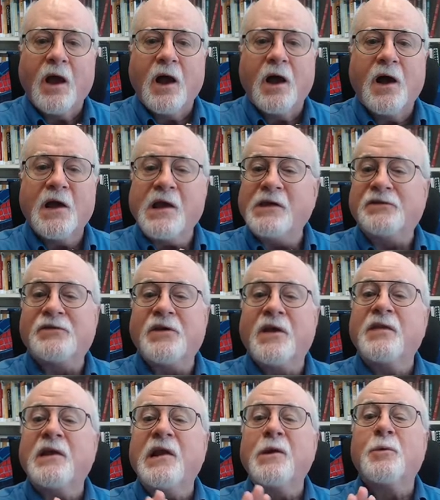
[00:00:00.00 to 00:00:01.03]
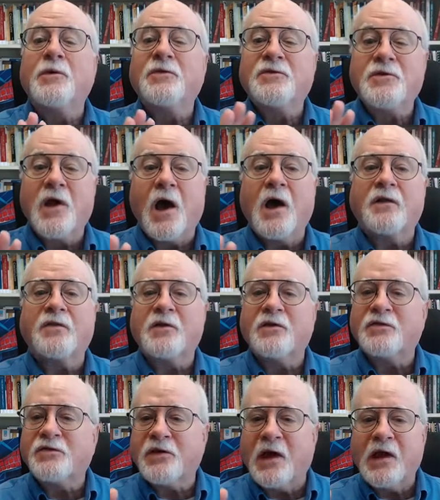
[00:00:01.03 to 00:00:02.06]
He said that he was not the
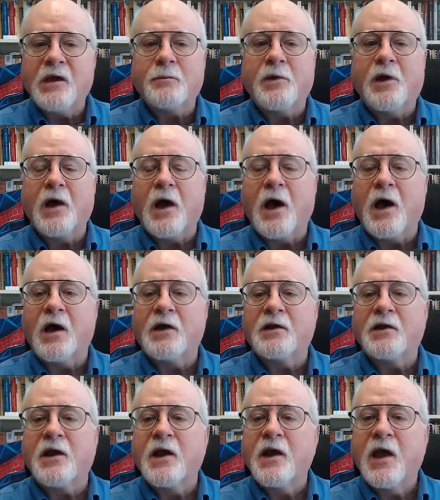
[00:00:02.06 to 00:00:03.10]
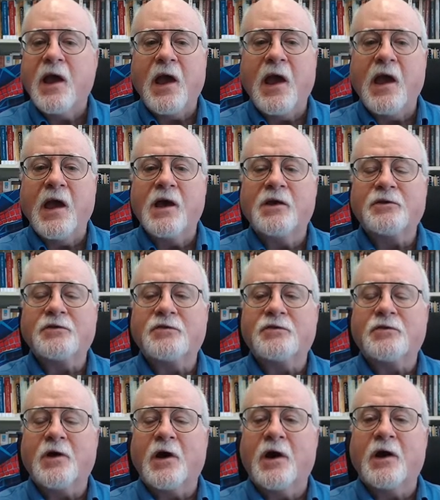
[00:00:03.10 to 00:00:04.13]
same God as
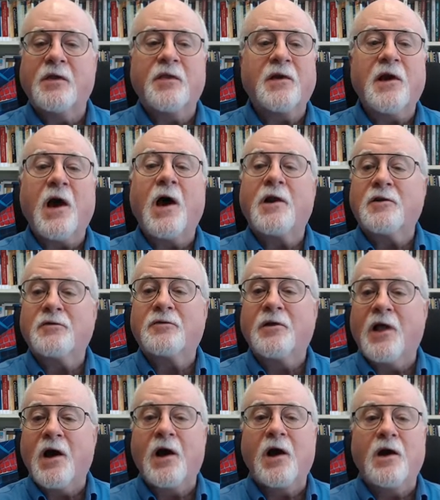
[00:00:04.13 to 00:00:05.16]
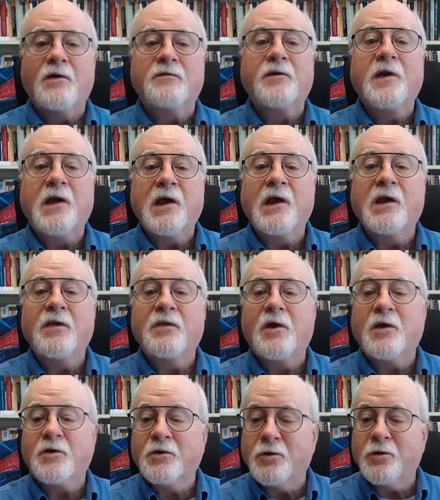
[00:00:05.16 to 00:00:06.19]
the God of love in the
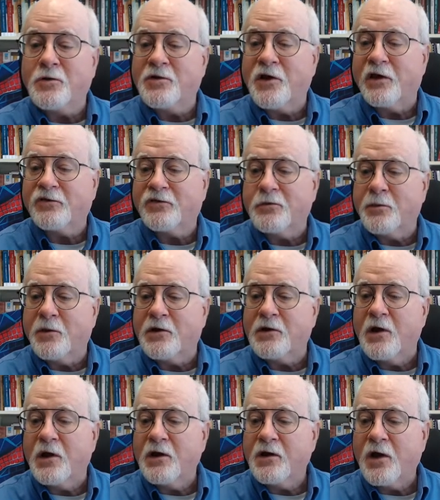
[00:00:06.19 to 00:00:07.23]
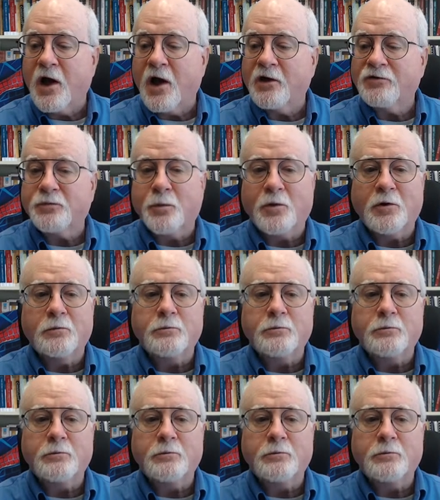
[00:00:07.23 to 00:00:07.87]
New Testament gospel.